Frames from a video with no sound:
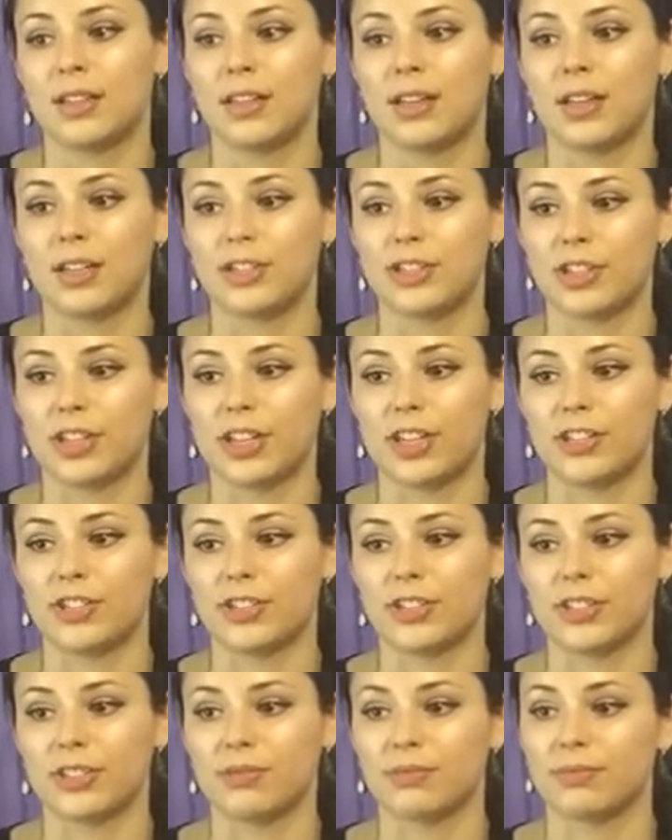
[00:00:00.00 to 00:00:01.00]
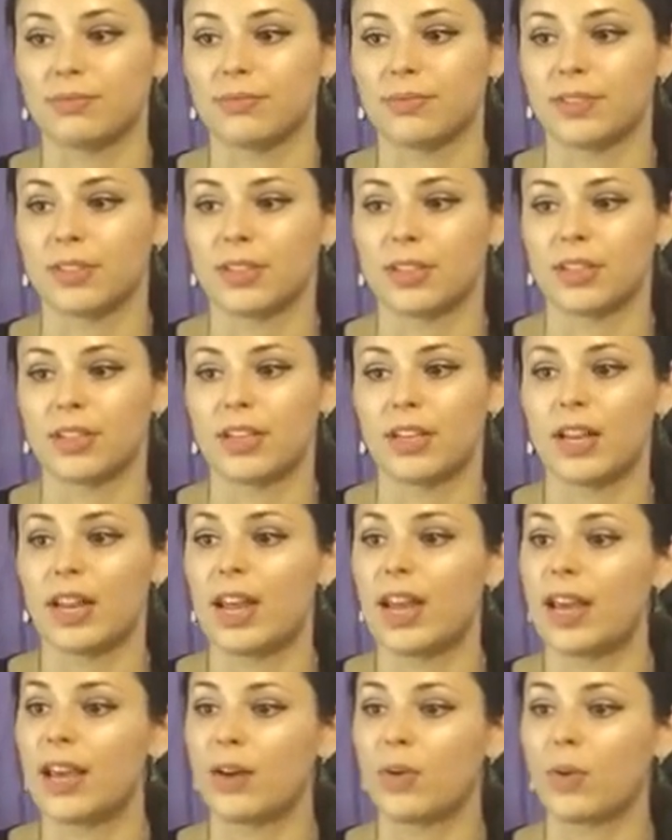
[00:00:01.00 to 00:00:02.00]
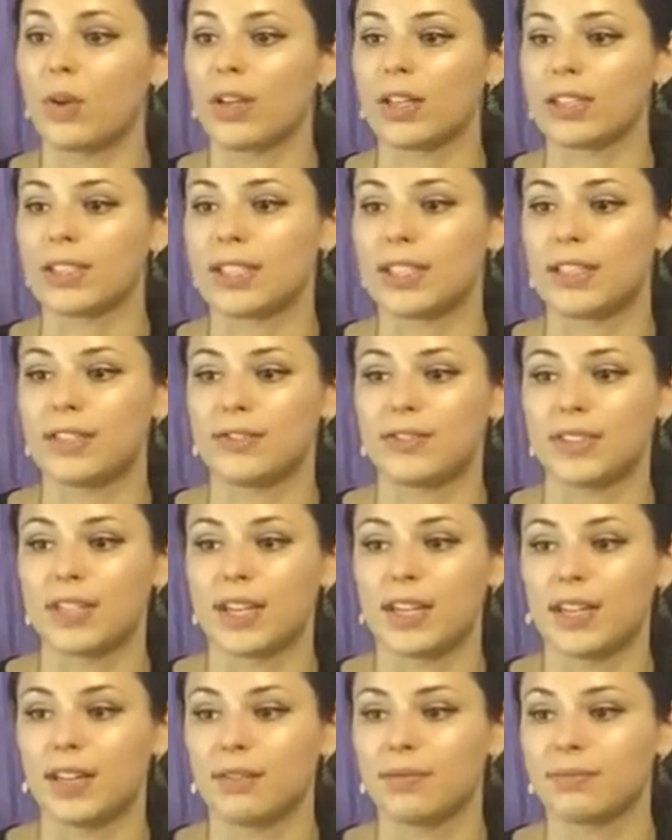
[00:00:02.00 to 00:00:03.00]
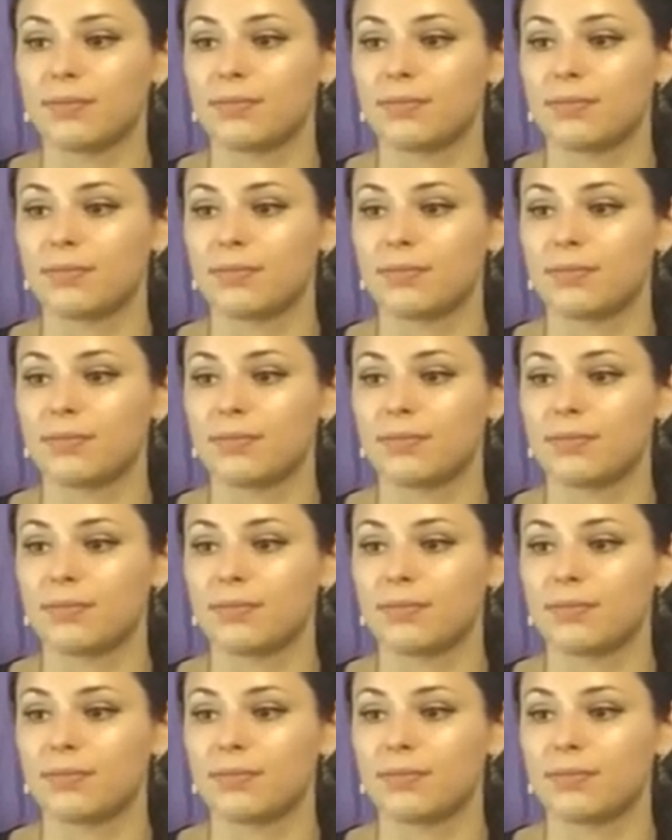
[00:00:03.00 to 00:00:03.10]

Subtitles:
Education, a qualitative study.